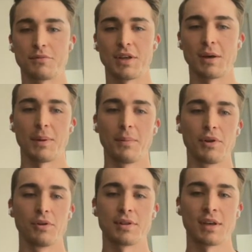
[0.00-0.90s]
get people
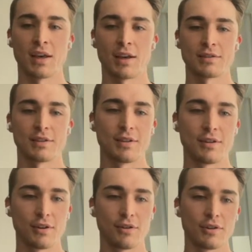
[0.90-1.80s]
using it, I
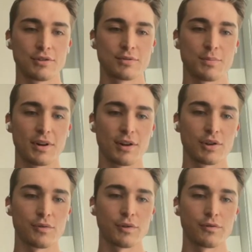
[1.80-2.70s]
said, I'll just put it out
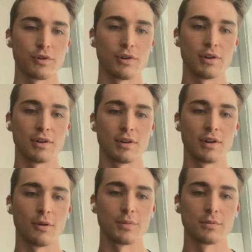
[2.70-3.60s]
there for free and
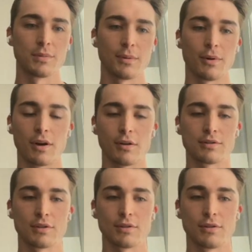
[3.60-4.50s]
help some people
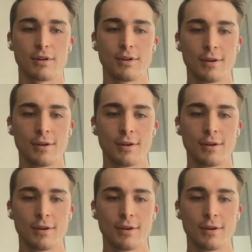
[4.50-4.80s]
out. So,